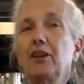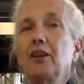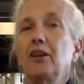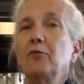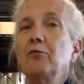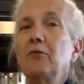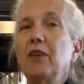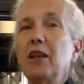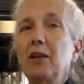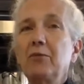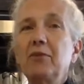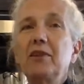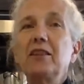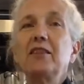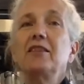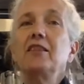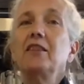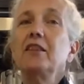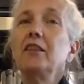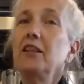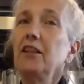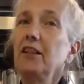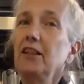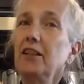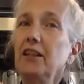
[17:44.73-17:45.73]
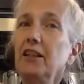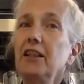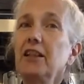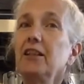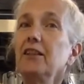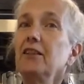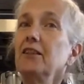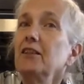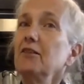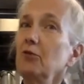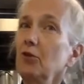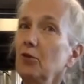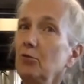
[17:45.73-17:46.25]
Maybe tahini
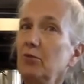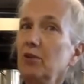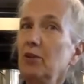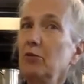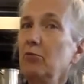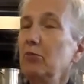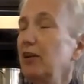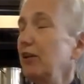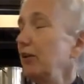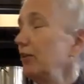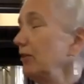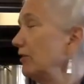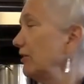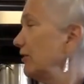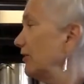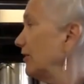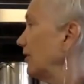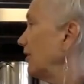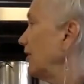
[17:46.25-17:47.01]
would be better.